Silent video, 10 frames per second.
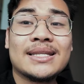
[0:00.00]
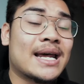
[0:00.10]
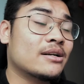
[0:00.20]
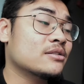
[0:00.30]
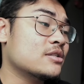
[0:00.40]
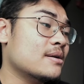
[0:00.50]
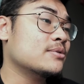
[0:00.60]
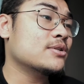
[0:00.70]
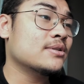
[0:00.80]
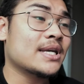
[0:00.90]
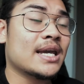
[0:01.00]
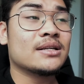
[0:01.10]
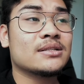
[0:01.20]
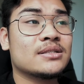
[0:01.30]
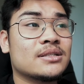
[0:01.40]
That'll jump to the
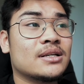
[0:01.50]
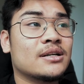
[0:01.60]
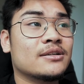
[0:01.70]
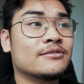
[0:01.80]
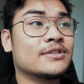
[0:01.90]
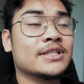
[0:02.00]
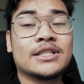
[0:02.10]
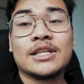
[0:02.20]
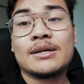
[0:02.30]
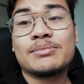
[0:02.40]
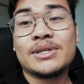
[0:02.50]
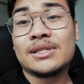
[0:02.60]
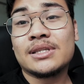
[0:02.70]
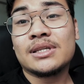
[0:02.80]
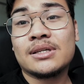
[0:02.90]
end of the clip
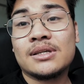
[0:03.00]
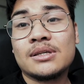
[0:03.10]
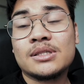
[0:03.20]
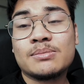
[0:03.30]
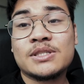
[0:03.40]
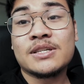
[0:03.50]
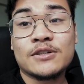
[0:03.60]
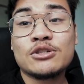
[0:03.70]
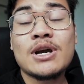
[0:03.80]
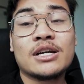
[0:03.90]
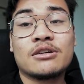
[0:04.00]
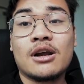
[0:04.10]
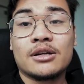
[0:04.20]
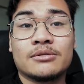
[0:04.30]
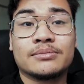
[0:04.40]
in the specific track you're on.